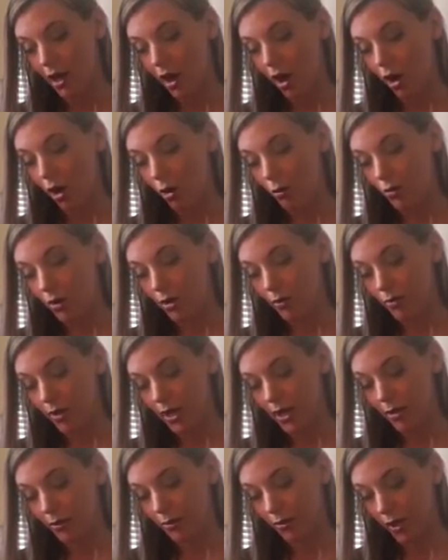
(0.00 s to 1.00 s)
Home can
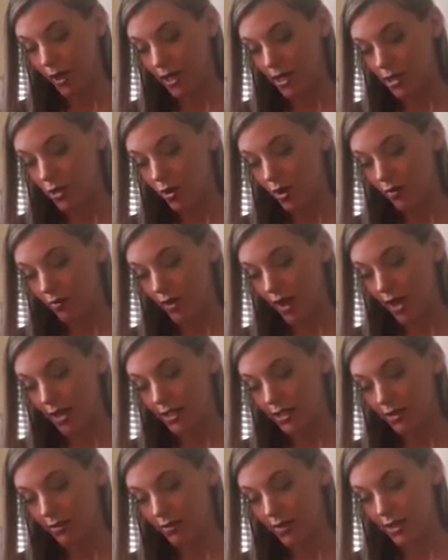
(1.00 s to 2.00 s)
mean a place you have yet
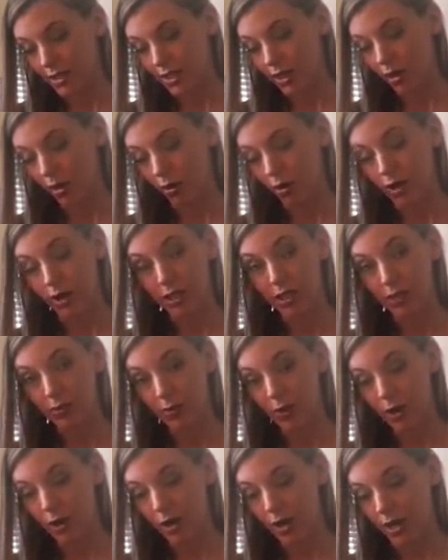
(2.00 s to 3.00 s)
to visit or
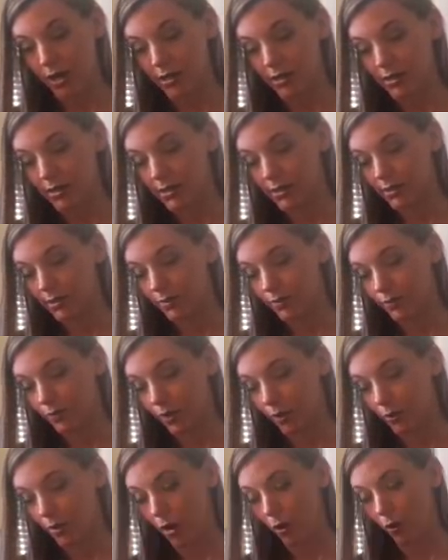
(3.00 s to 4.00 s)
experience.
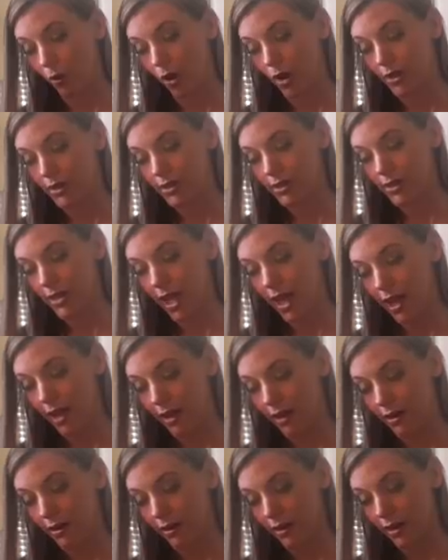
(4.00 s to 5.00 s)
But once
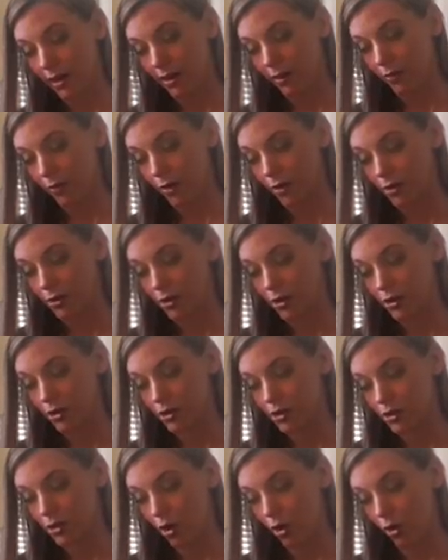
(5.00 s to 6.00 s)
there, it fills your
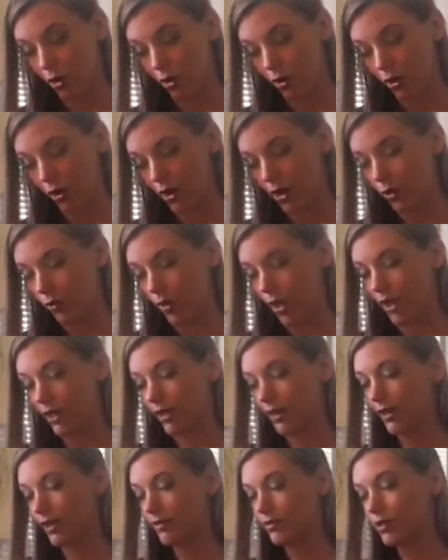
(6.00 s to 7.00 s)
soul in a way
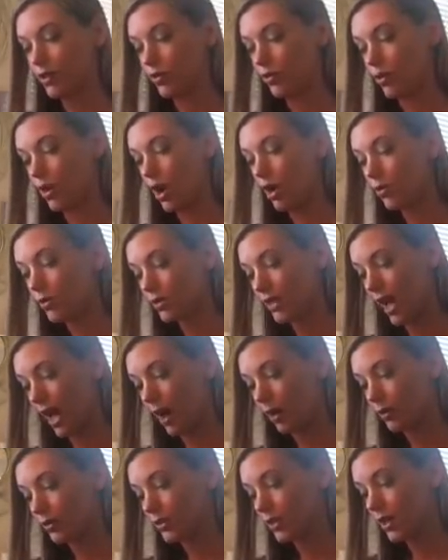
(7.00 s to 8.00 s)
that gives you no
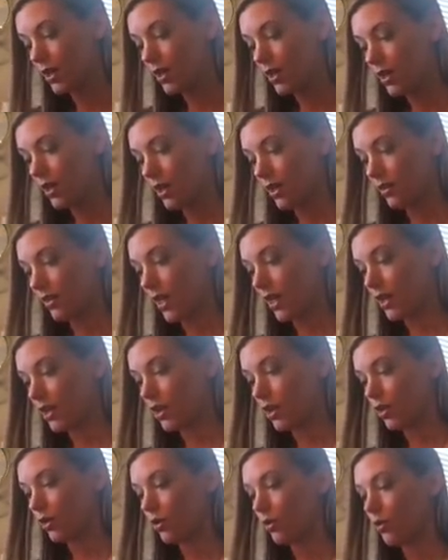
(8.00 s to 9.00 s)
doubt that
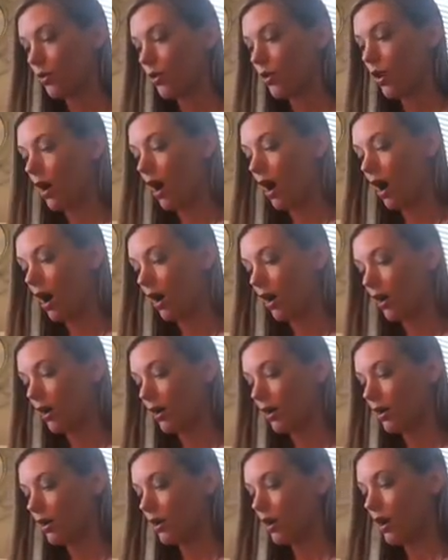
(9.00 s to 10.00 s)
you
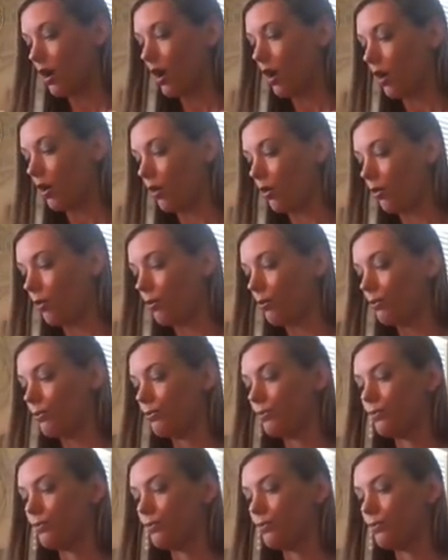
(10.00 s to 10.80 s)
are home.